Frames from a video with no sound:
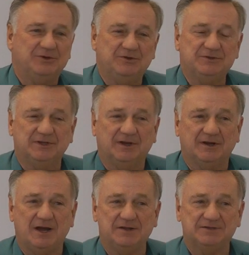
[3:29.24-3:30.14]
using
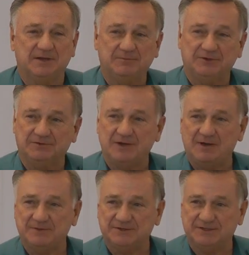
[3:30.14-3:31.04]
a concept of
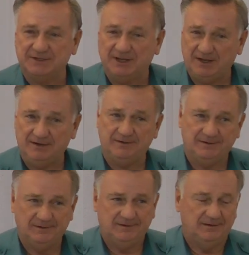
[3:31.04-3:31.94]
Thomas the Tank
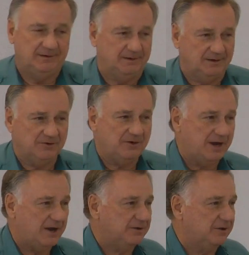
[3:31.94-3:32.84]
and
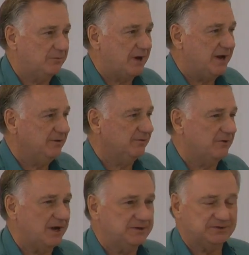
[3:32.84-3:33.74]
going out and buying the
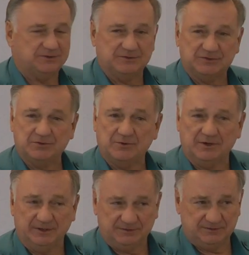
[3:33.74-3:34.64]
rights to
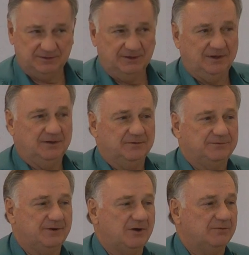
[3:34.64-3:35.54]
stories
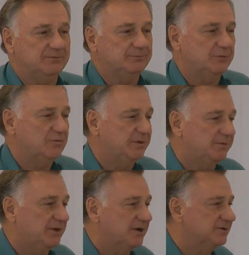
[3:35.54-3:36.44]
from
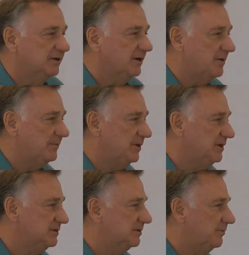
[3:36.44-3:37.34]
movie production
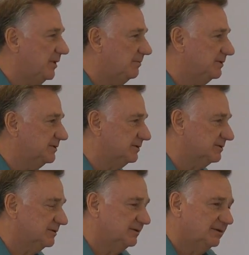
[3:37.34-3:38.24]
companies and
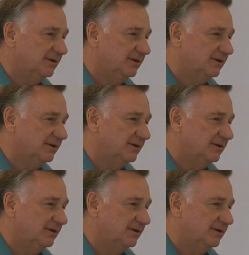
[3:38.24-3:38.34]
publishers.